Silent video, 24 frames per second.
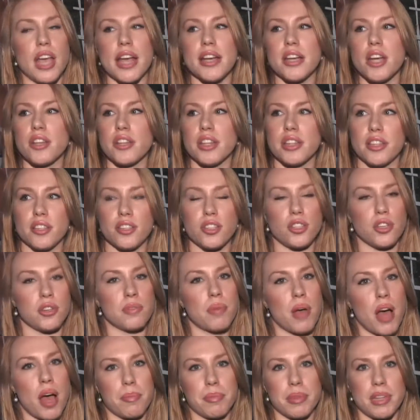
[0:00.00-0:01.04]
I know that the
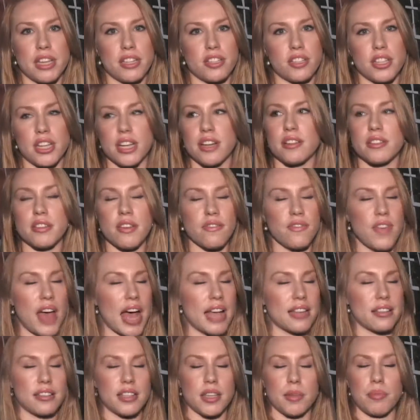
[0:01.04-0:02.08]
student population here is
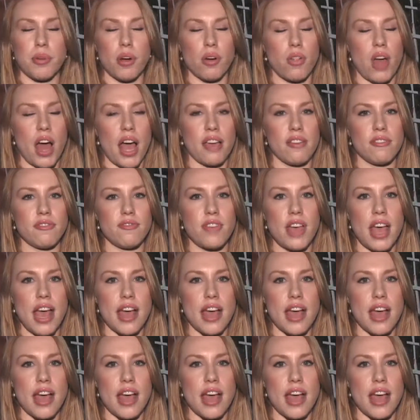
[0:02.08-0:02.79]
vastly pro-life,